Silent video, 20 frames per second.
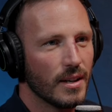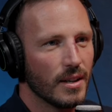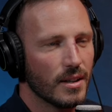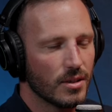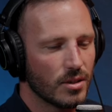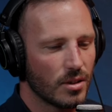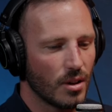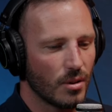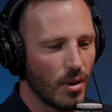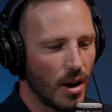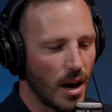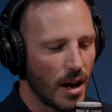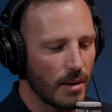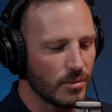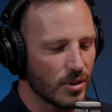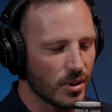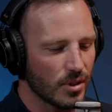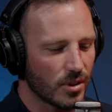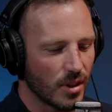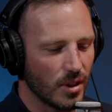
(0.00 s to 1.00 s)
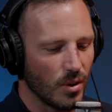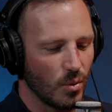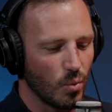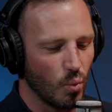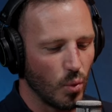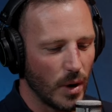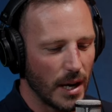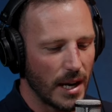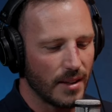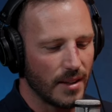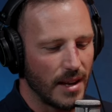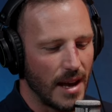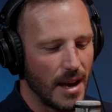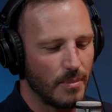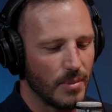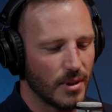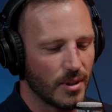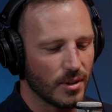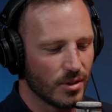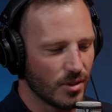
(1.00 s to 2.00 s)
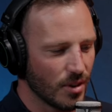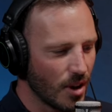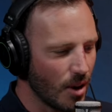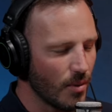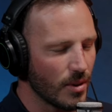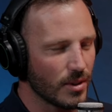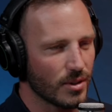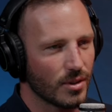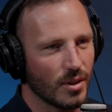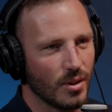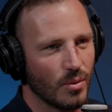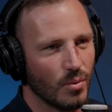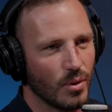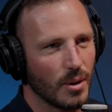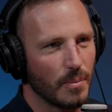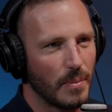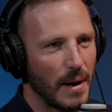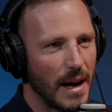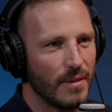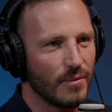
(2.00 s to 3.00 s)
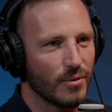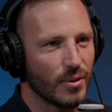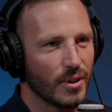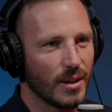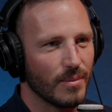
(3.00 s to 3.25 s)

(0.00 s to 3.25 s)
So I'm just going to wear that because no one's going to want to pay for it.